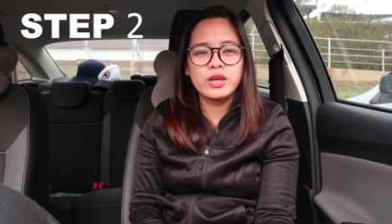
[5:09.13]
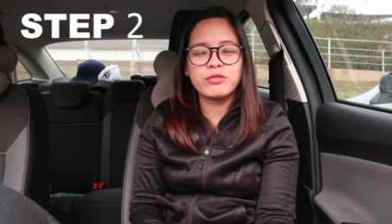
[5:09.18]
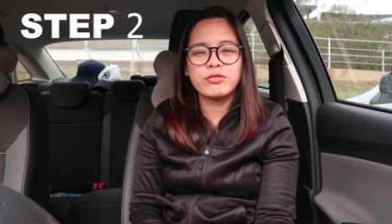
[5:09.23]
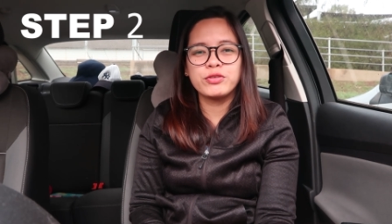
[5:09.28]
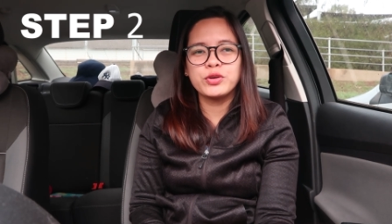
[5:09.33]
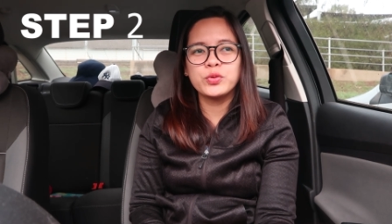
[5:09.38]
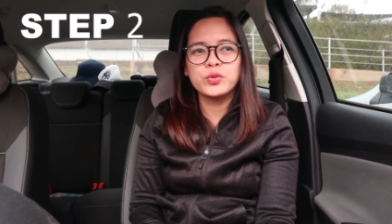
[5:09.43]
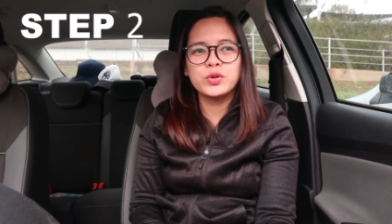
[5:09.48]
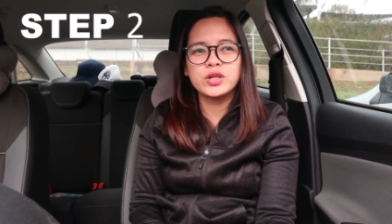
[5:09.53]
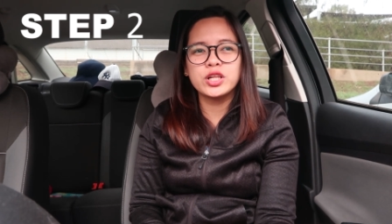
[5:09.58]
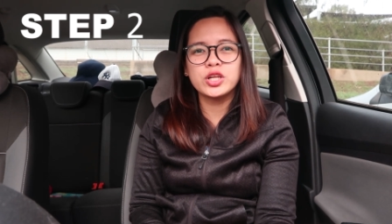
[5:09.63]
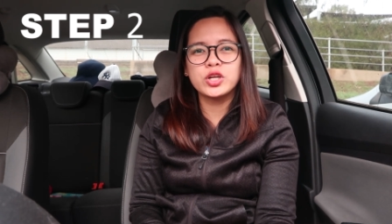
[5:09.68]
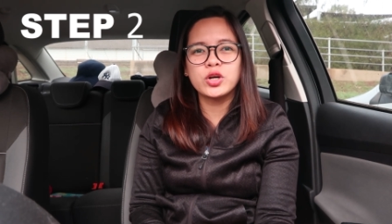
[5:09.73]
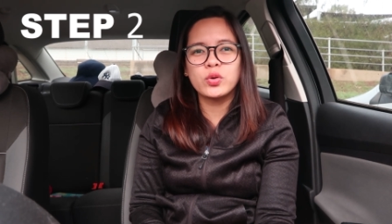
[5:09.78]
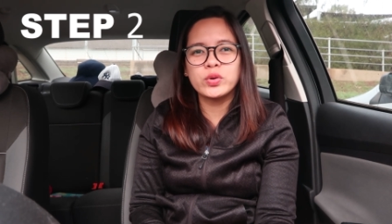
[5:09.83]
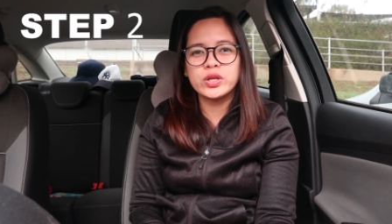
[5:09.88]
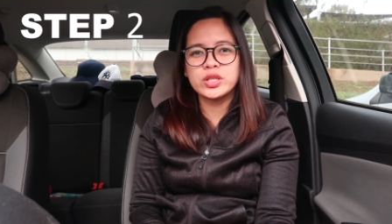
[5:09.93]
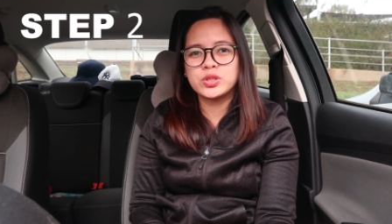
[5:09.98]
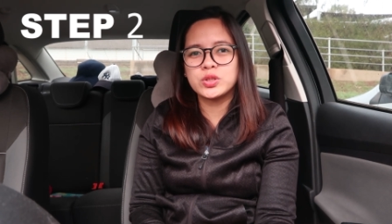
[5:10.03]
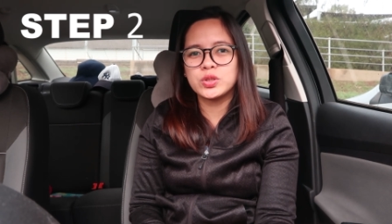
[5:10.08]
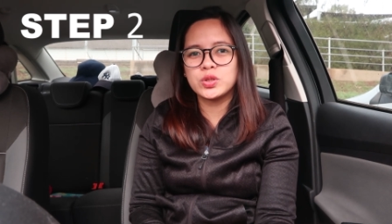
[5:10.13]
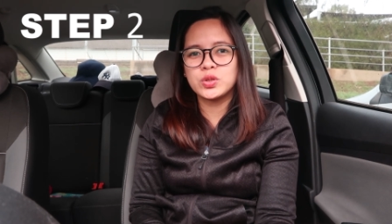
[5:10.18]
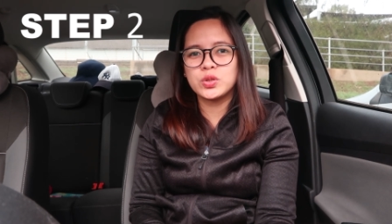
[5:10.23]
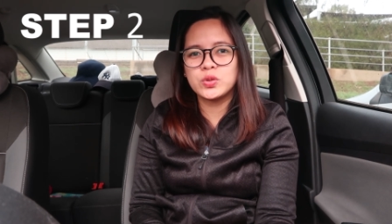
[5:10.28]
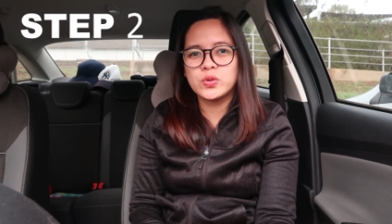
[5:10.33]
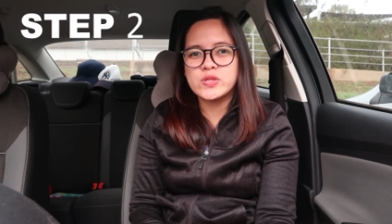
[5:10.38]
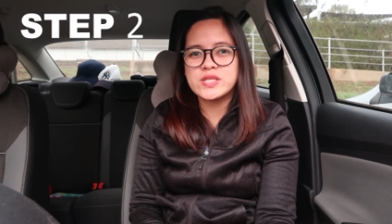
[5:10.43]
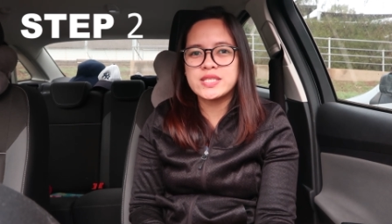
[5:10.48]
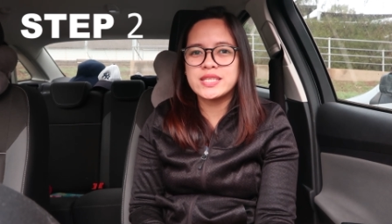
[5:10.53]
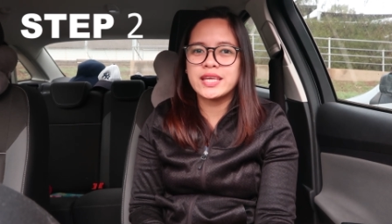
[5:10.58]
if you will going to
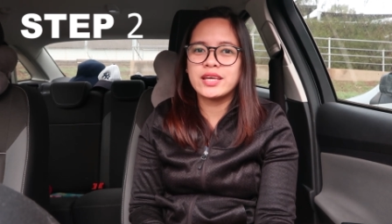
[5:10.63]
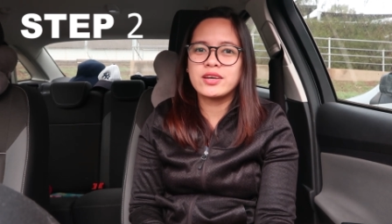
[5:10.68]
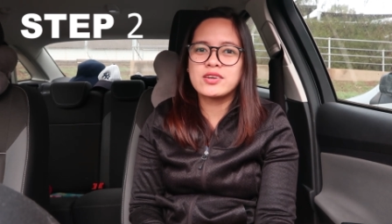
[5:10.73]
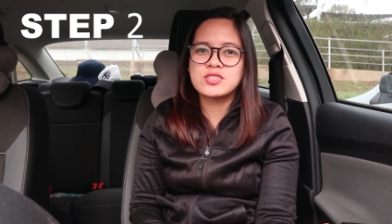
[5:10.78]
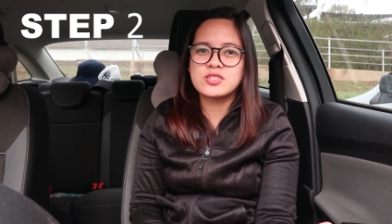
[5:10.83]
use the